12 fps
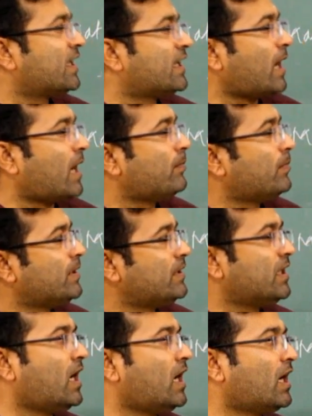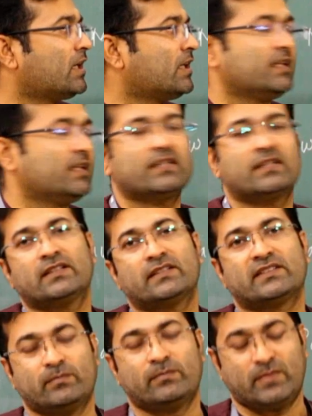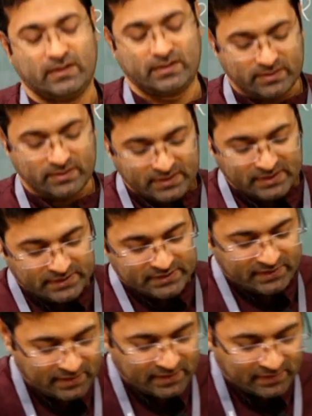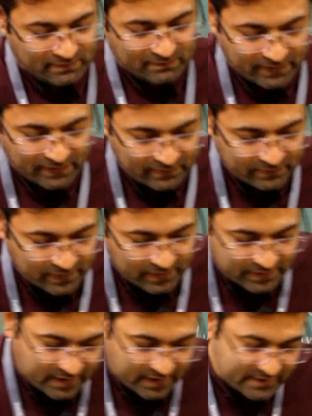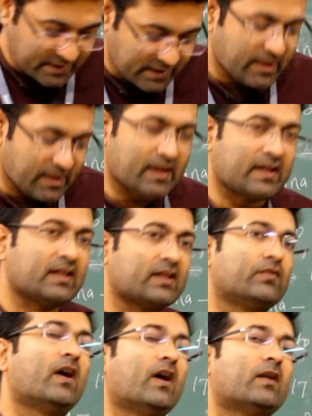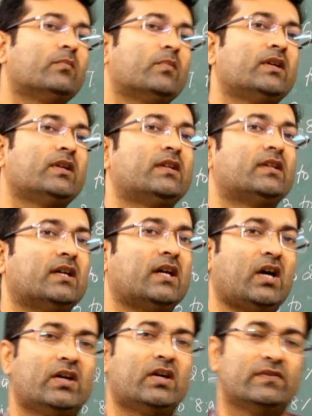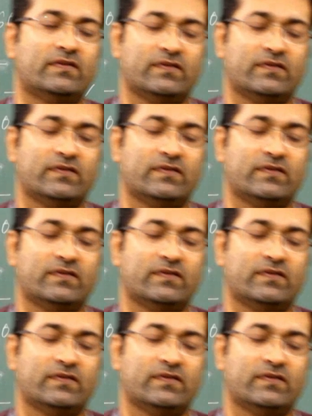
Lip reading: rapid hardening cement. See, whenever there is a requirement of